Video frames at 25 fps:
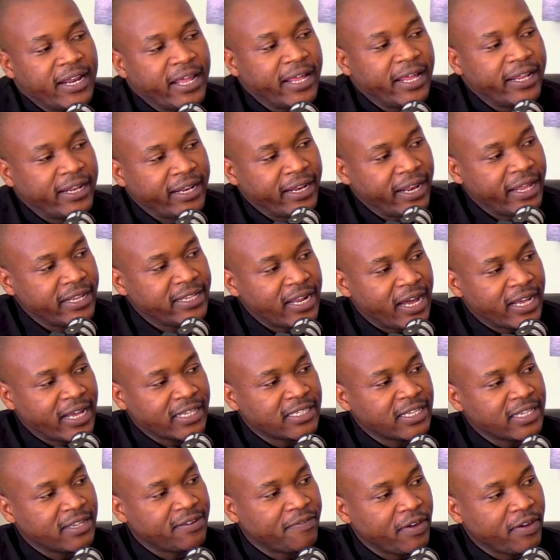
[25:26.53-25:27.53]
net, net
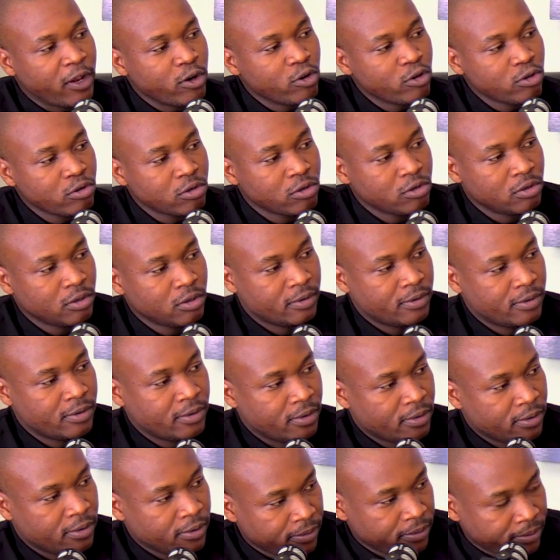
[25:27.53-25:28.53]
asset value.
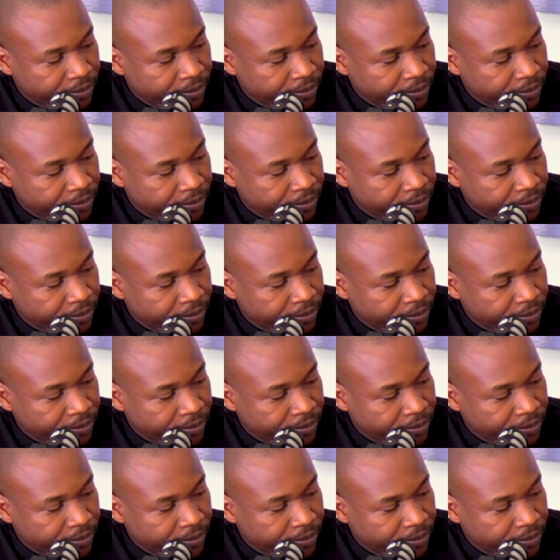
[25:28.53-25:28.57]
Not uh,